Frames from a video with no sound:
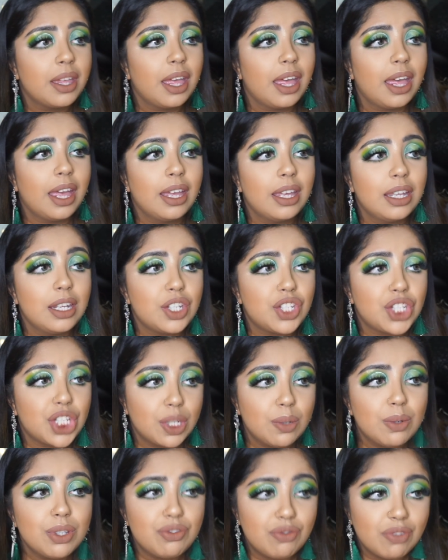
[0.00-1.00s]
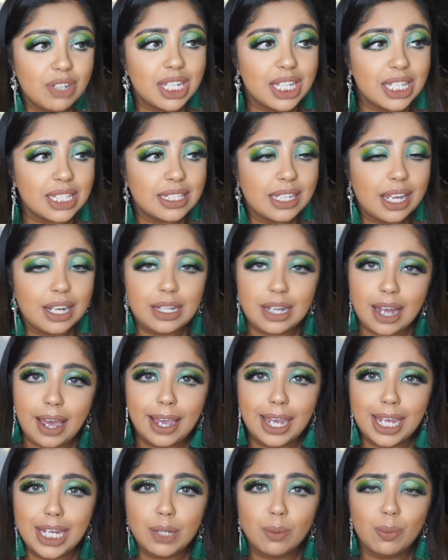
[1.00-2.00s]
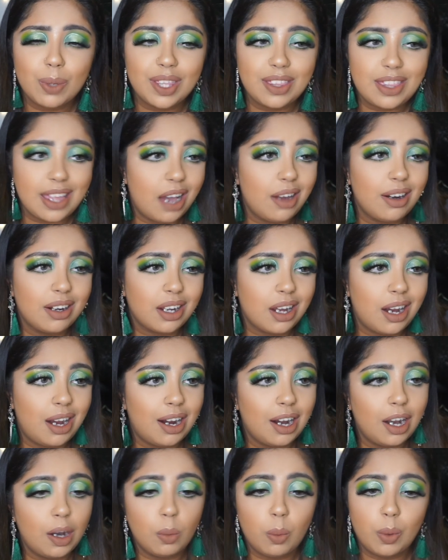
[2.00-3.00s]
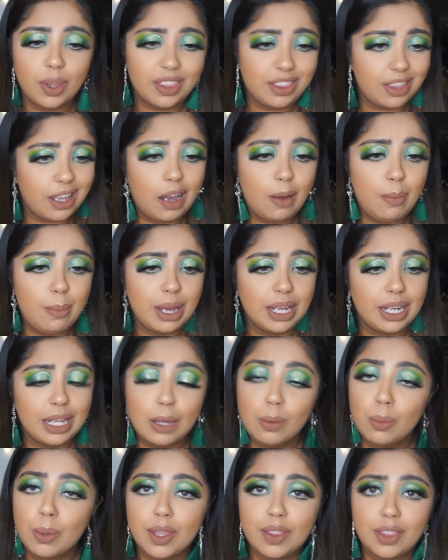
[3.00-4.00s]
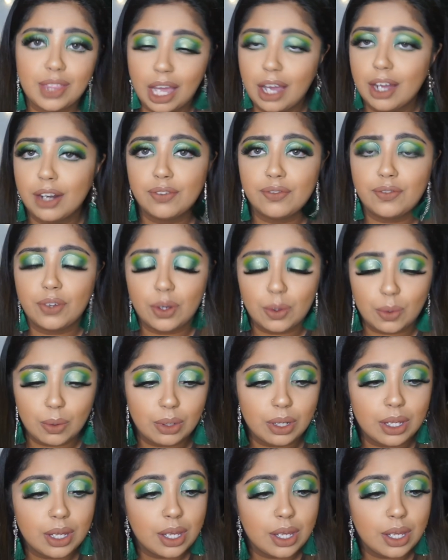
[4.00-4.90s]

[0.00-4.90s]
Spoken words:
and she was released at night without a car, without money, without a phone,